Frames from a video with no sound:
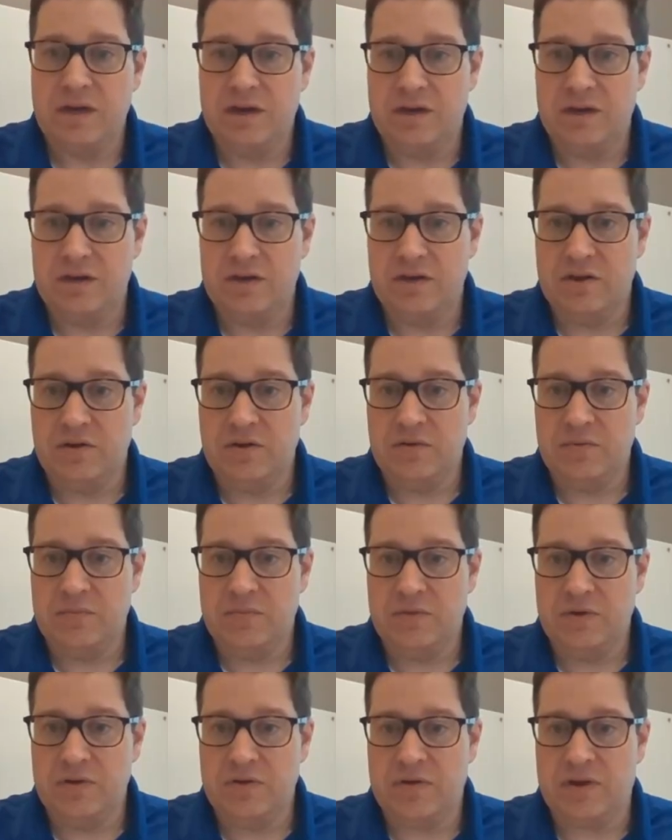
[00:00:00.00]

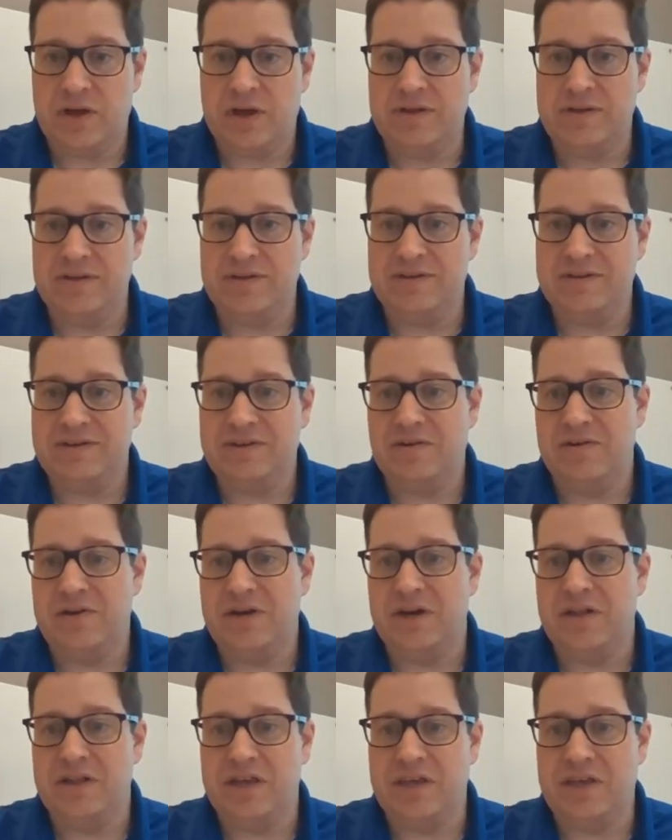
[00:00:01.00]
Okay, going
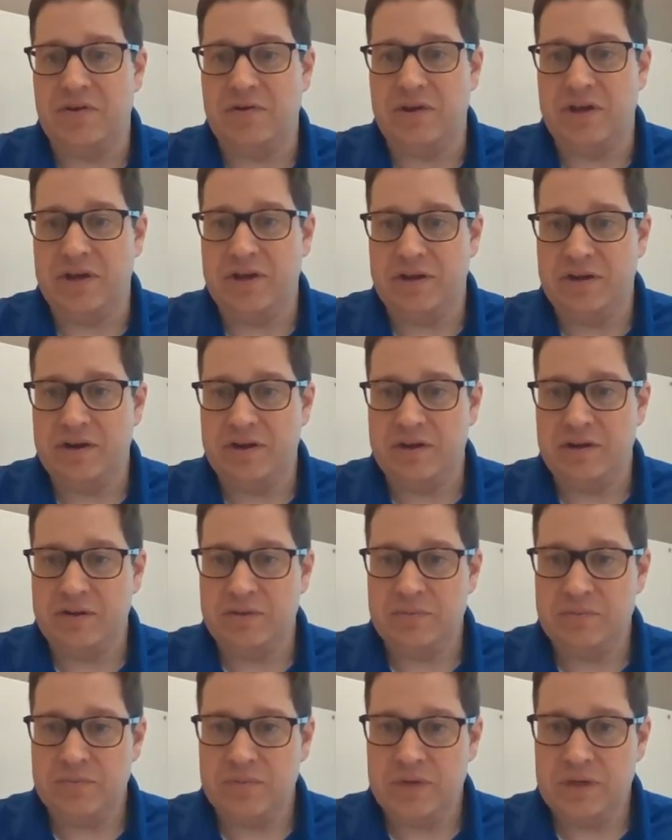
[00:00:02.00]
down the Q&A
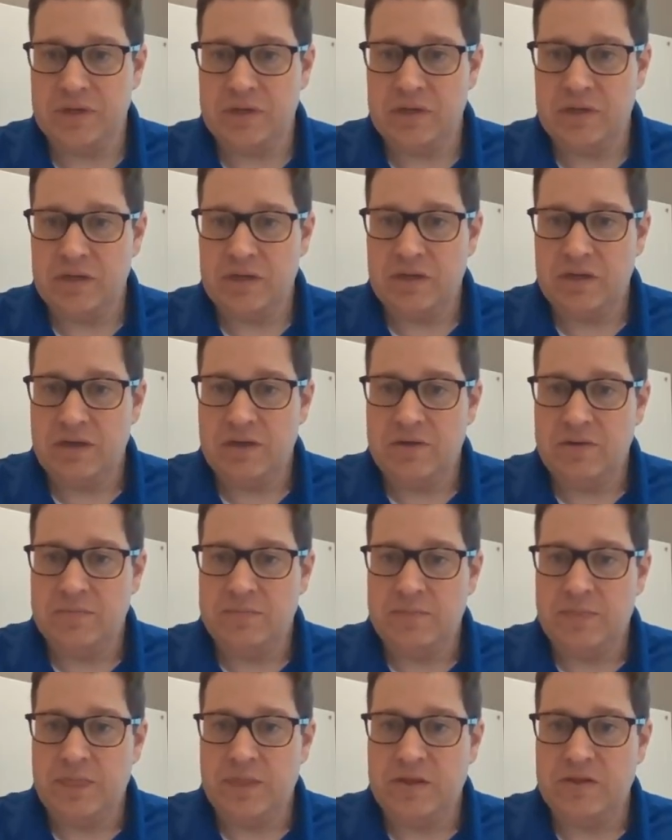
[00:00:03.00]
here.
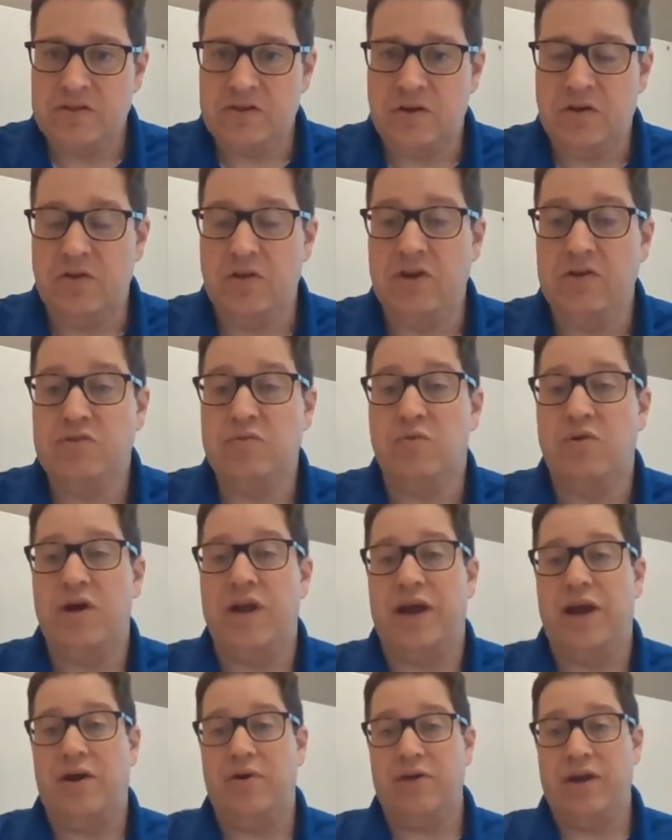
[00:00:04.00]
So there's
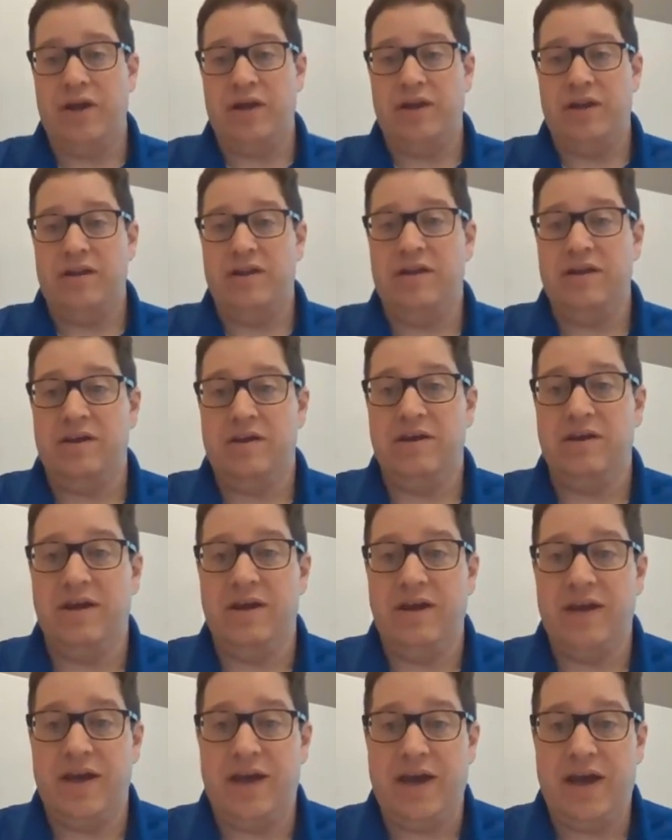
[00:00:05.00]
one, how can
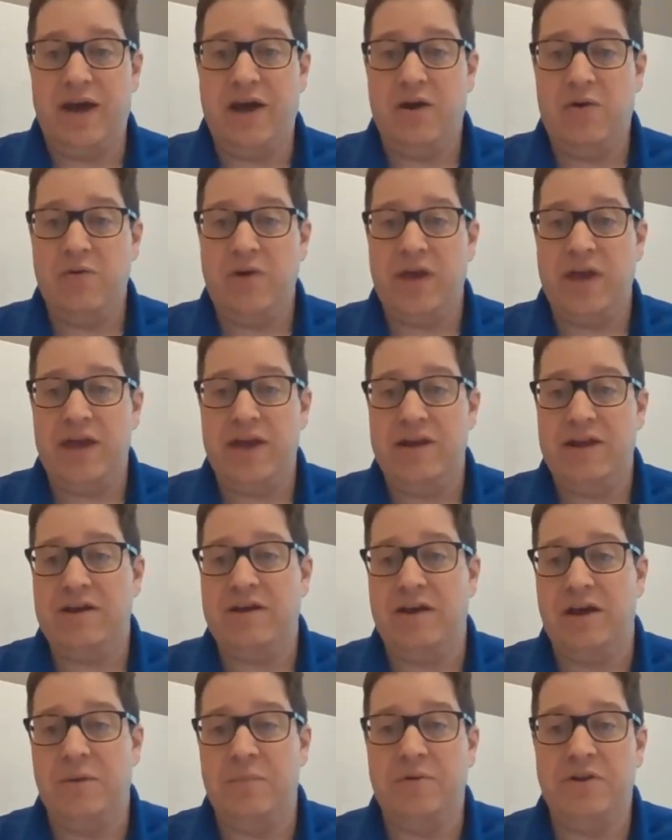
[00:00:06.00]
a
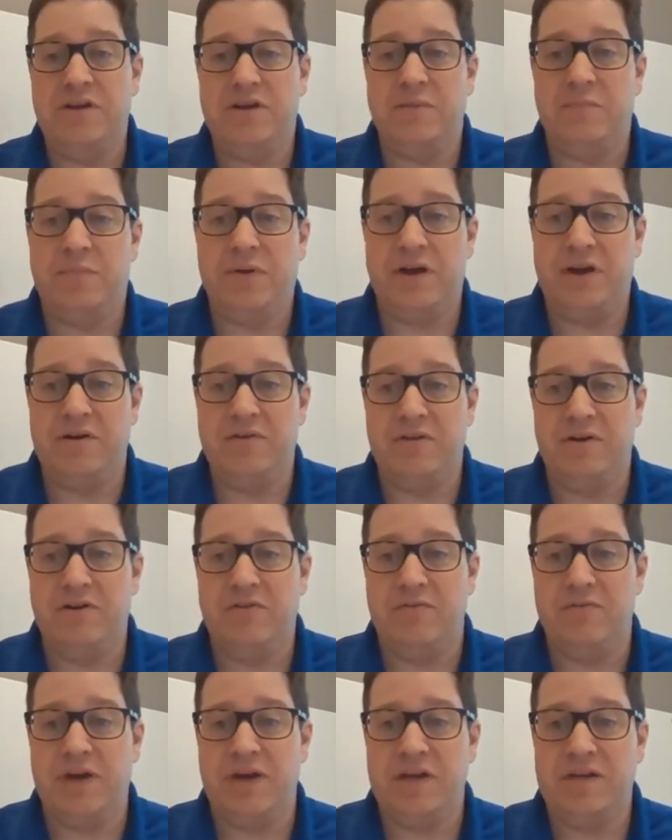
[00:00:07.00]
company compare
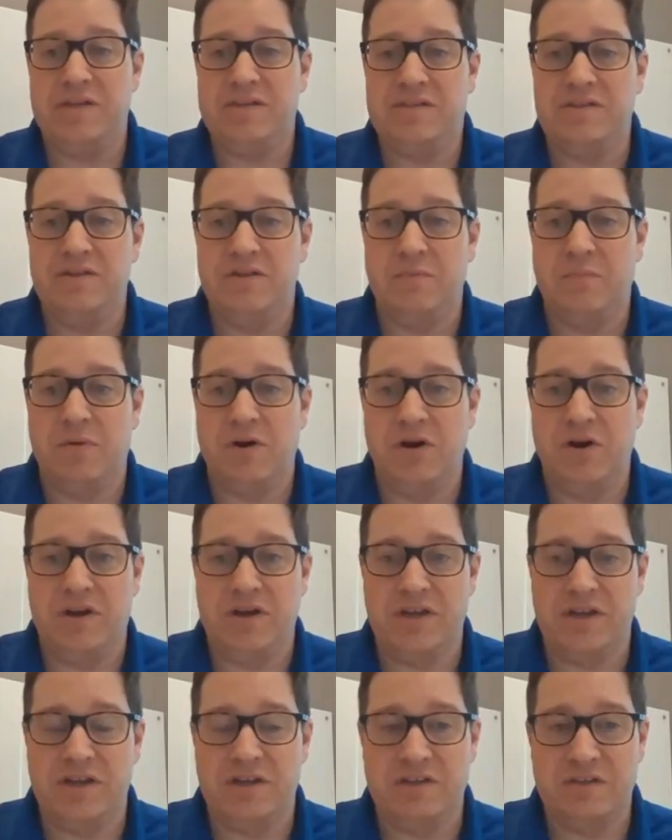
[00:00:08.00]
their rates to the
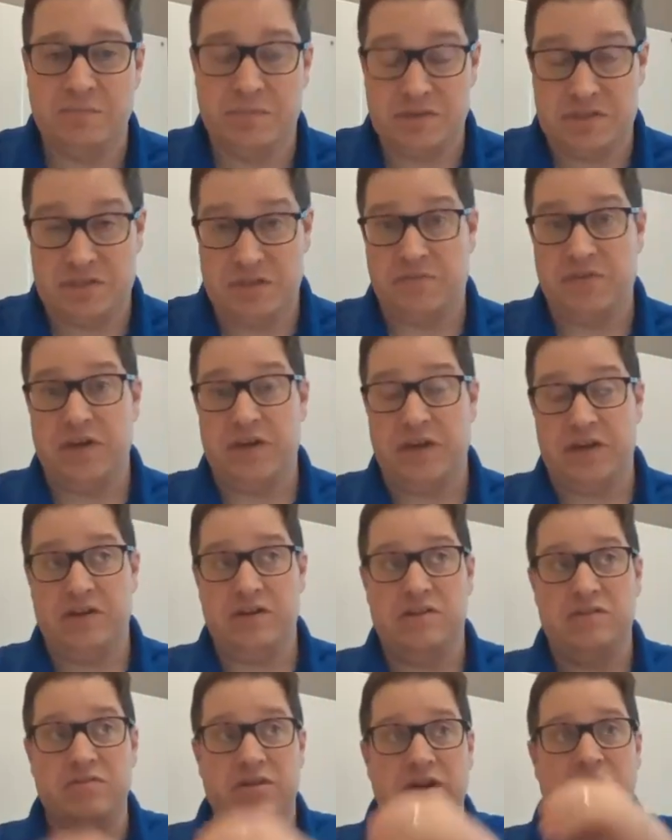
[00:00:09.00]
market in a specific
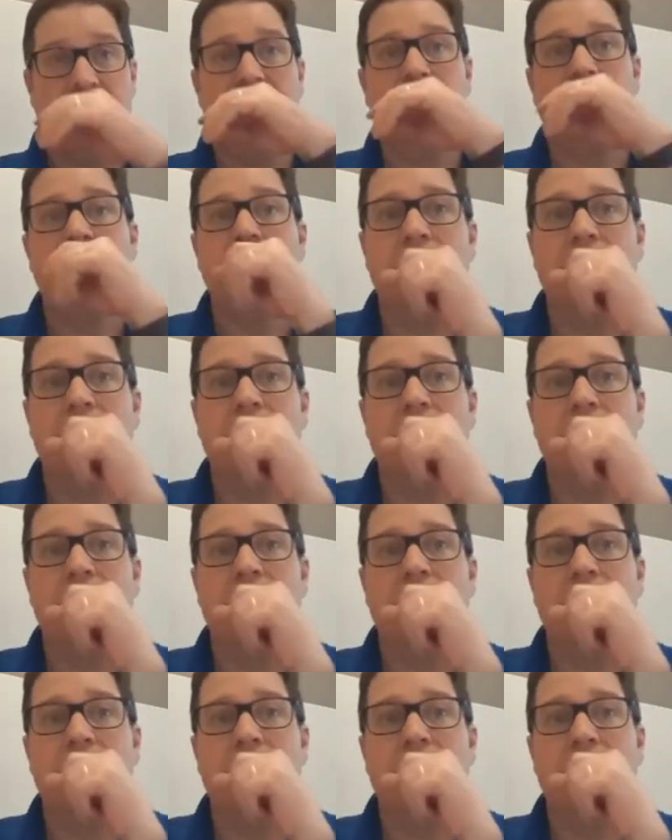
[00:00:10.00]
industry?